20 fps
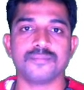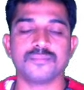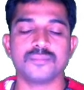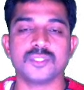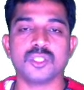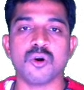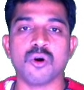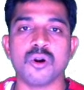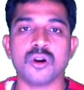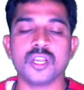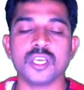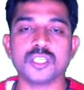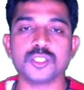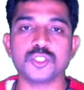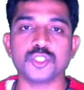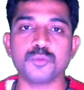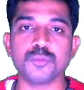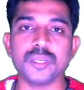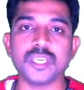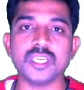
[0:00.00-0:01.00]
The order
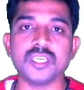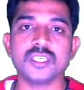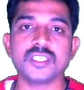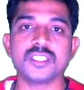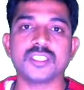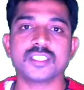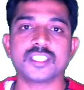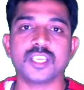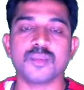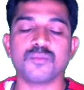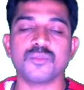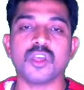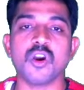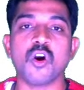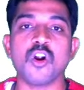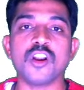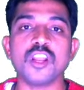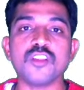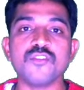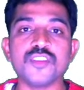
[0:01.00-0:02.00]
should be same. The
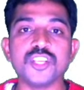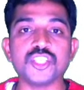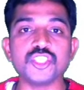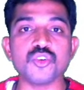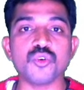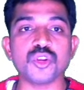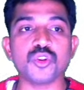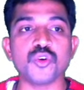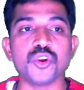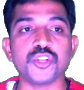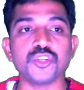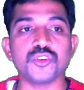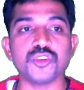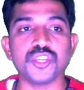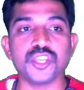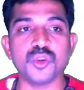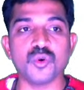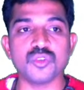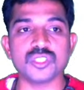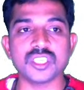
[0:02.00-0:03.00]
order which you are going to
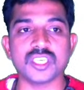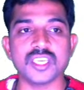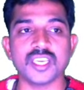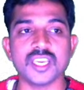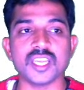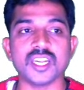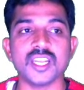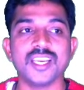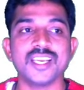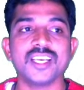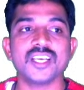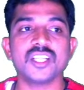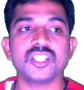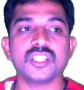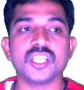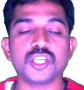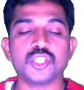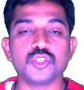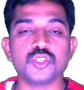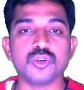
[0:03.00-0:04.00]
use here,
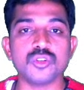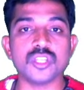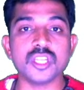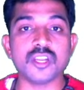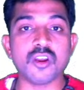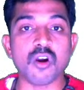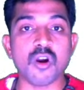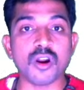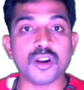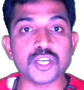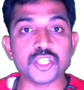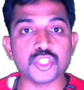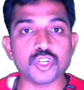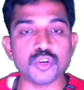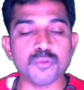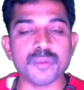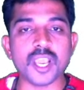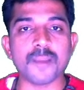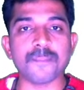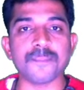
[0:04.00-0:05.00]
that order should
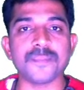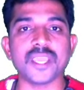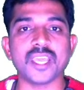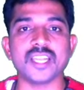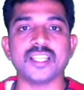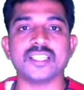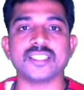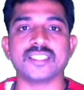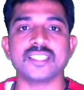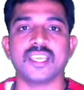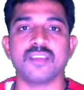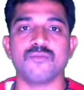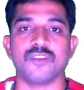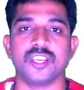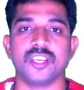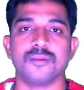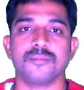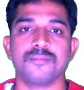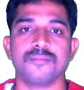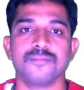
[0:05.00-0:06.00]
be appear in the same way.